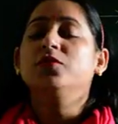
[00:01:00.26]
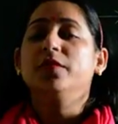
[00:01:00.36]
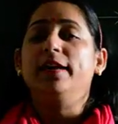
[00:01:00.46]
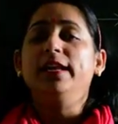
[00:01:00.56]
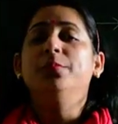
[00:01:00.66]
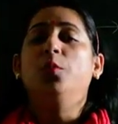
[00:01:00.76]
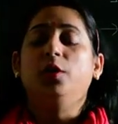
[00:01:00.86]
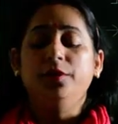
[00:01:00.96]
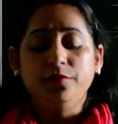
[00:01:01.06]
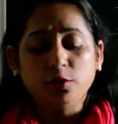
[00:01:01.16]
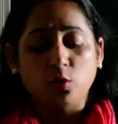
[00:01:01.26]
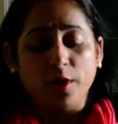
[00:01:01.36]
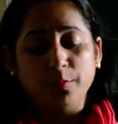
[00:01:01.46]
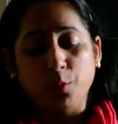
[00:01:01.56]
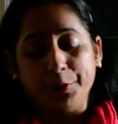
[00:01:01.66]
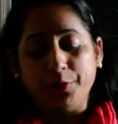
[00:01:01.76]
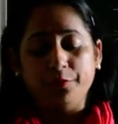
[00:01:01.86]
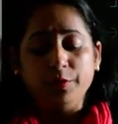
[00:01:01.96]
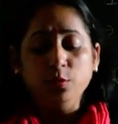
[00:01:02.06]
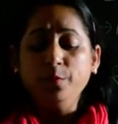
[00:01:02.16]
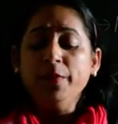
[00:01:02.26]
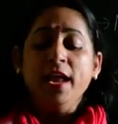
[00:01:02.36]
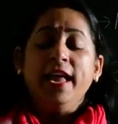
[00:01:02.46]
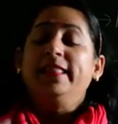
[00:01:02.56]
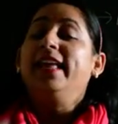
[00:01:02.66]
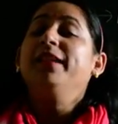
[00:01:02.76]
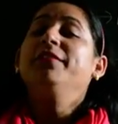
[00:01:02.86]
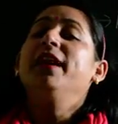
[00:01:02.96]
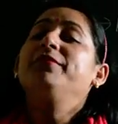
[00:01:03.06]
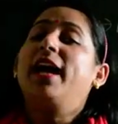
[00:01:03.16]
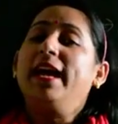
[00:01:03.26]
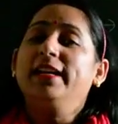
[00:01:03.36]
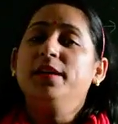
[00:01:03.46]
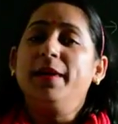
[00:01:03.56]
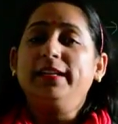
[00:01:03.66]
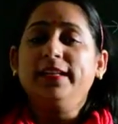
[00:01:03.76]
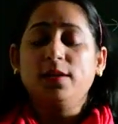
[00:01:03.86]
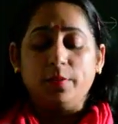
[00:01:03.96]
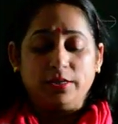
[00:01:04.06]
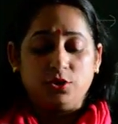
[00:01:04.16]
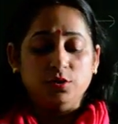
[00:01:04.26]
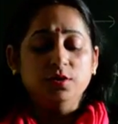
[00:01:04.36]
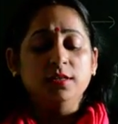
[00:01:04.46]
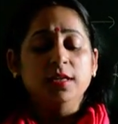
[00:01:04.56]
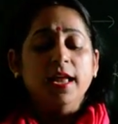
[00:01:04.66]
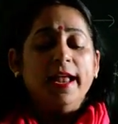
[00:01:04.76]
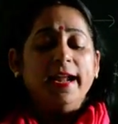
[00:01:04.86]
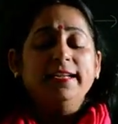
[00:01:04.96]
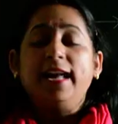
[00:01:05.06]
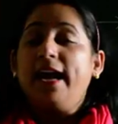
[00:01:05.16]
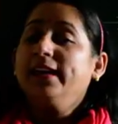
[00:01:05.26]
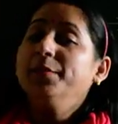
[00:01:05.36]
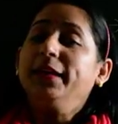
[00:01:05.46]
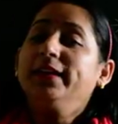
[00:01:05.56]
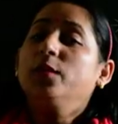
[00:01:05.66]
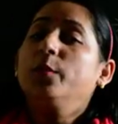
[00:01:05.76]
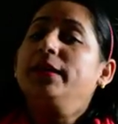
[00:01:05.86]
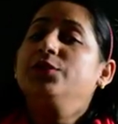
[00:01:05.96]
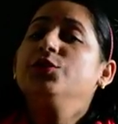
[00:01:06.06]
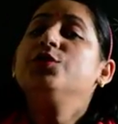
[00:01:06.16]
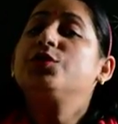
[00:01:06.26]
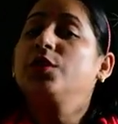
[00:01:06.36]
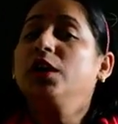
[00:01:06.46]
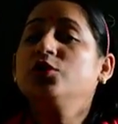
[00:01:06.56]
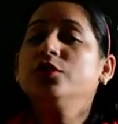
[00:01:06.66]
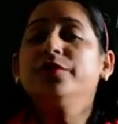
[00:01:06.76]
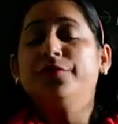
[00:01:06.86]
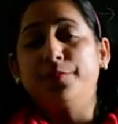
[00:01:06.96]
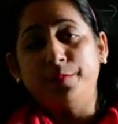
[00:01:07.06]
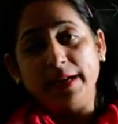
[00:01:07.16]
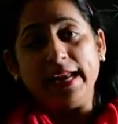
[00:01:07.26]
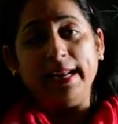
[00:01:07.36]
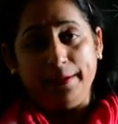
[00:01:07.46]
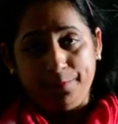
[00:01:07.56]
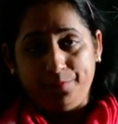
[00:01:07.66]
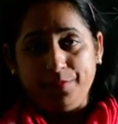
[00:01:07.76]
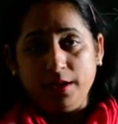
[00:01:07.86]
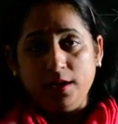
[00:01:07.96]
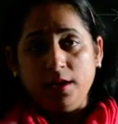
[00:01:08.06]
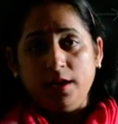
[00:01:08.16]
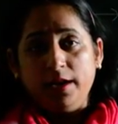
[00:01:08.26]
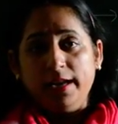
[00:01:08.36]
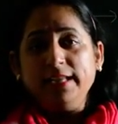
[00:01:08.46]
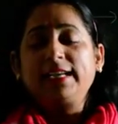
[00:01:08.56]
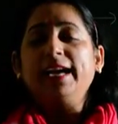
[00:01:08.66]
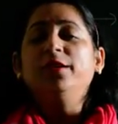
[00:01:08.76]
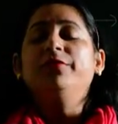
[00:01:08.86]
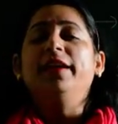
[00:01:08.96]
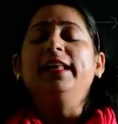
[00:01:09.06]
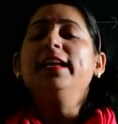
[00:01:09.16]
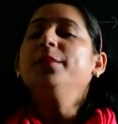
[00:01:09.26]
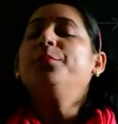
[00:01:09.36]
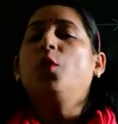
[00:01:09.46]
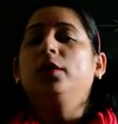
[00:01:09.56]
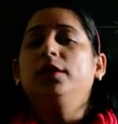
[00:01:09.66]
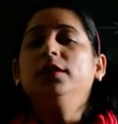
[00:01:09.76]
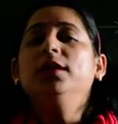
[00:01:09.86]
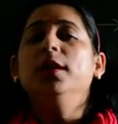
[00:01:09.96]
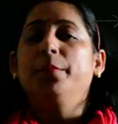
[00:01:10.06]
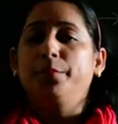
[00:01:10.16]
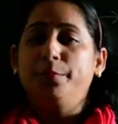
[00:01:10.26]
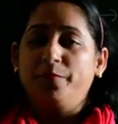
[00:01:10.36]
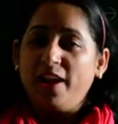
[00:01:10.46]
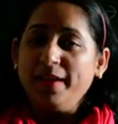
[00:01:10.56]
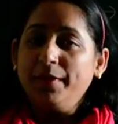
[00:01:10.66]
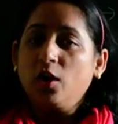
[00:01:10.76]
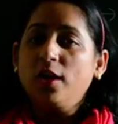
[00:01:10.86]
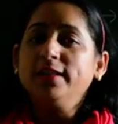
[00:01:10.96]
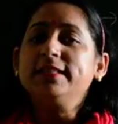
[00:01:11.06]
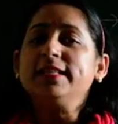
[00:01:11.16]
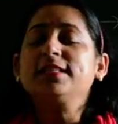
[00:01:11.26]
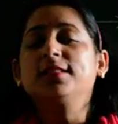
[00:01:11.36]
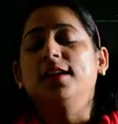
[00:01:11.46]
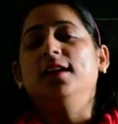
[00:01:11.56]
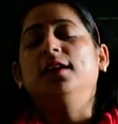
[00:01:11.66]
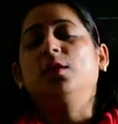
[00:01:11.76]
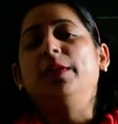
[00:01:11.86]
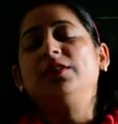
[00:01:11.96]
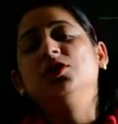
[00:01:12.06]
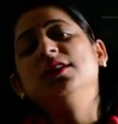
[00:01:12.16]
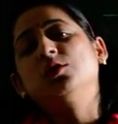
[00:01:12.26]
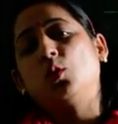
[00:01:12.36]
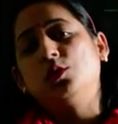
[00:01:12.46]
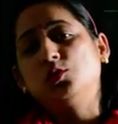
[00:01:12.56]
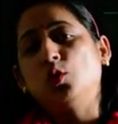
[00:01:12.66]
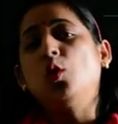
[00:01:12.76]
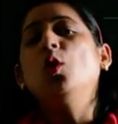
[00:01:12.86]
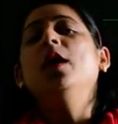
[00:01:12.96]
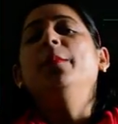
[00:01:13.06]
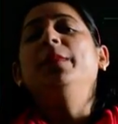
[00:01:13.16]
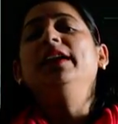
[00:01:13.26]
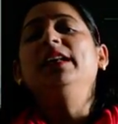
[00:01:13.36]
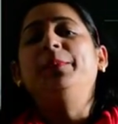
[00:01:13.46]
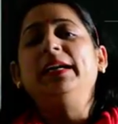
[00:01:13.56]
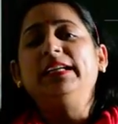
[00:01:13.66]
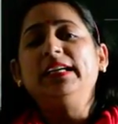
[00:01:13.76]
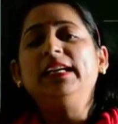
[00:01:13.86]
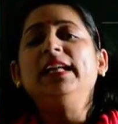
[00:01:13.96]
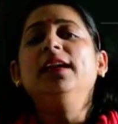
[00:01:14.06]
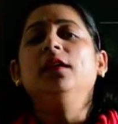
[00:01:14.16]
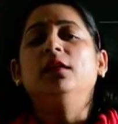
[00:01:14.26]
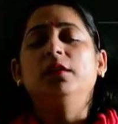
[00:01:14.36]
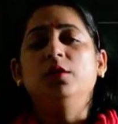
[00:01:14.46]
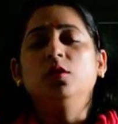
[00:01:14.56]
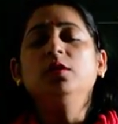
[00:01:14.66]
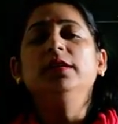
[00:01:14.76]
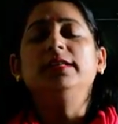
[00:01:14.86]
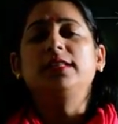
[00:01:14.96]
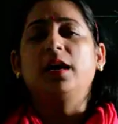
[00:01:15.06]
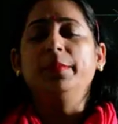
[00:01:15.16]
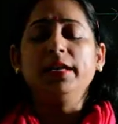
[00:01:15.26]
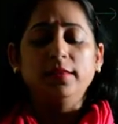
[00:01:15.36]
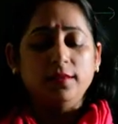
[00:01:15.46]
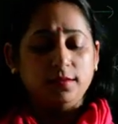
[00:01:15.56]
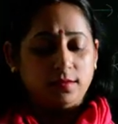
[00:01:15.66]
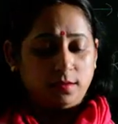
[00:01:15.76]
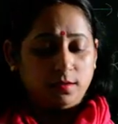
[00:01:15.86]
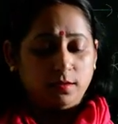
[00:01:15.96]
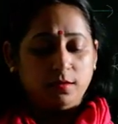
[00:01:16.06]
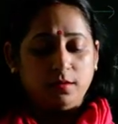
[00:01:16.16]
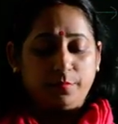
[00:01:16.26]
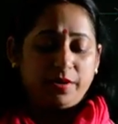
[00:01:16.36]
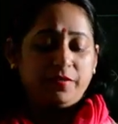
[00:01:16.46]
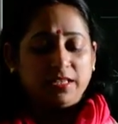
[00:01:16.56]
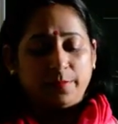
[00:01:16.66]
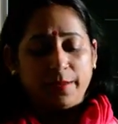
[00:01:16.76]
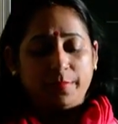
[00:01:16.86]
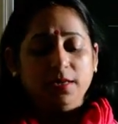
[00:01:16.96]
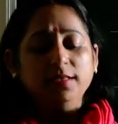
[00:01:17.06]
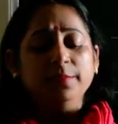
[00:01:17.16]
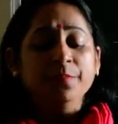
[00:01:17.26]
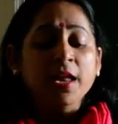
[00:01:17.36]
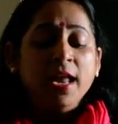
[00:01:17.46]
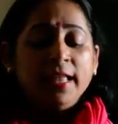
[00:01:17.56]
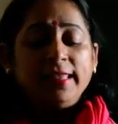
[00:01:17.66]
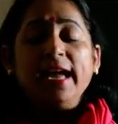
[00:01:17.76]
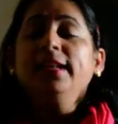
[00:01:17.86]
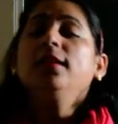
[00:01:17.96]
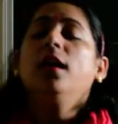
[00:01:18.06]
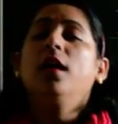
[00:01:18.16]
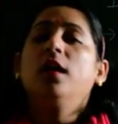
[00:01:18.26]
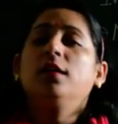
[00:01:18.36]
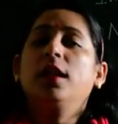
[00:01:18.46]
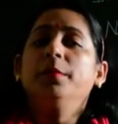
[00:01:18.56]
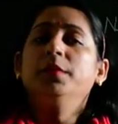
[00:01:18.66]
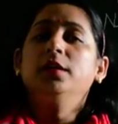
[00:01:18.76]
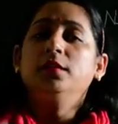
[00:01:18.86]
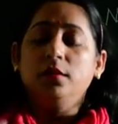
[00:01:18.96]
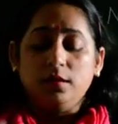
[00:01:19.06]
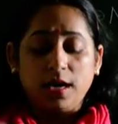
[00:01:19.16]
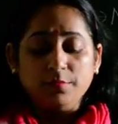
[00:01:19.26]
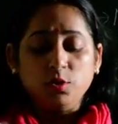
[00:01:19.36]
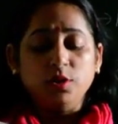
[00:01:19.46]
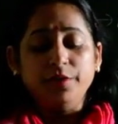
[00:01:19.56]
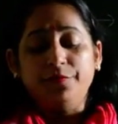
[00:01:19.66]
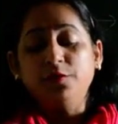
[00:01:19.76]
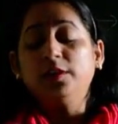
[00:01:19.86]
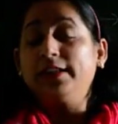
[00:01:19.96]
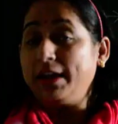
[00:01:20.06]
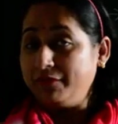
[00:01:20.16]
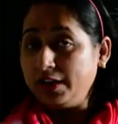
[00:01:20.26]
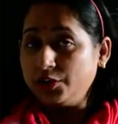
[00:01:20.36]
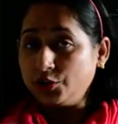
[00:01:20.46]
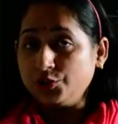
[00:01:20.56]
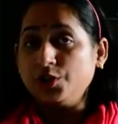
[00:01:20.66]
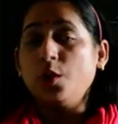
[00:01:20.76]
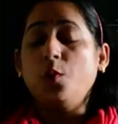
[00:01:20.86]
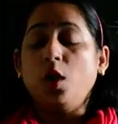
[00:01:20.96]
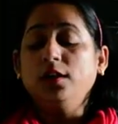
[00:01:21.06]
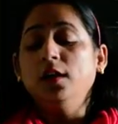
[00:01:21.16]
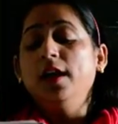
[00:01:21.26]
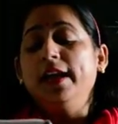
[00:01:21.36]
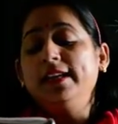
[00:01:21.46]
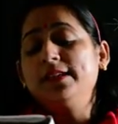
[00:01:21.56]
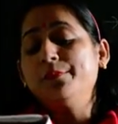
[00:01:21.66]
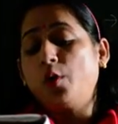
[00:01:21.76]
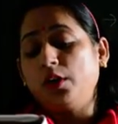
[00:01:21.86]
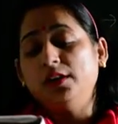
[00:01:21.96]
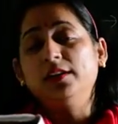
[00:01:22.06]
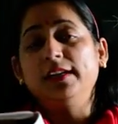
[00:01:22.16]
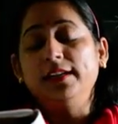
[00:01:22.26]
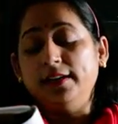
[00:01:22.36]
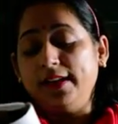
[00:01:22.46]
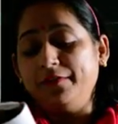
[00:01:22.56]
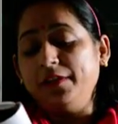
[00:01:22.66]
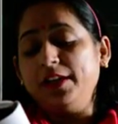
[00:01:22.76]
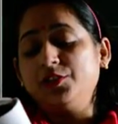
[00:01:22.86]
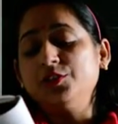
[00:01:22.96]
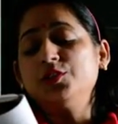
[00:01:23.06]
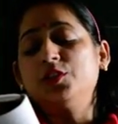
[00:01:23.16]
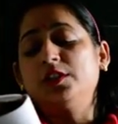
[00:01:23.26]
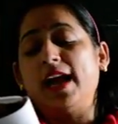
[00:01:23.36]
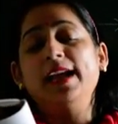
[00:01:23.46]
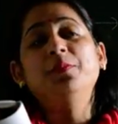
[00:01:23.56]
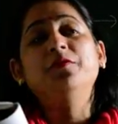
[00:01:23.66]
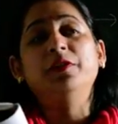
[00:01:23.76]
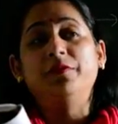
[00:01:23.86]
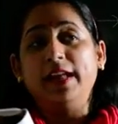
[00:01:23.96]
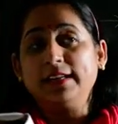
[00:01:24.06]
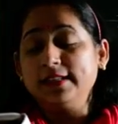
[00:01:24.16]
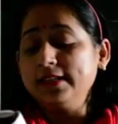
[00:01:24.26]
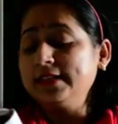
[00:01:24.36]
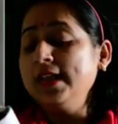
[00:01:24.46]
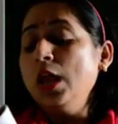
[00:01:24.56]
which are very important for drawing point of view. Then we have diagrammatic questions. In diagrammatic questions, structure of brain is kind of very important. Why? Because this question has also been repeatedly, it's coming in the previous papers. Then come to the different definitions. Now what is important in definitions? The type of reflexes